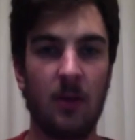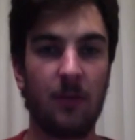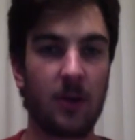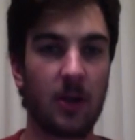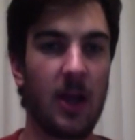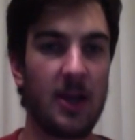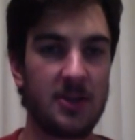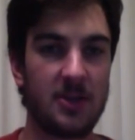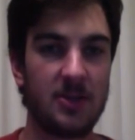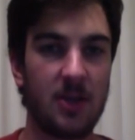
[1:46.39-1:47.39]
For
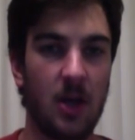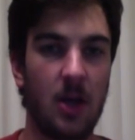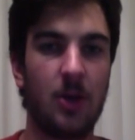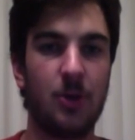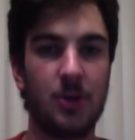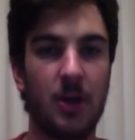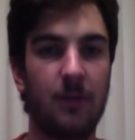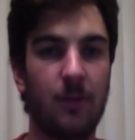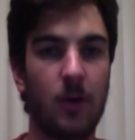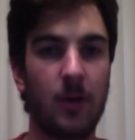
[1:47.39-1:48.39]
glasses, you should have
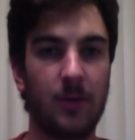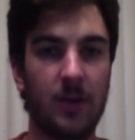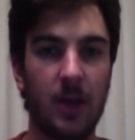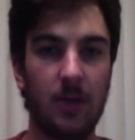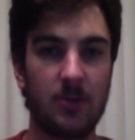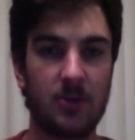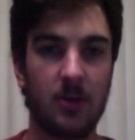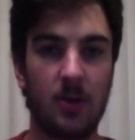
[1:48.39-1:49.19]
4 different types.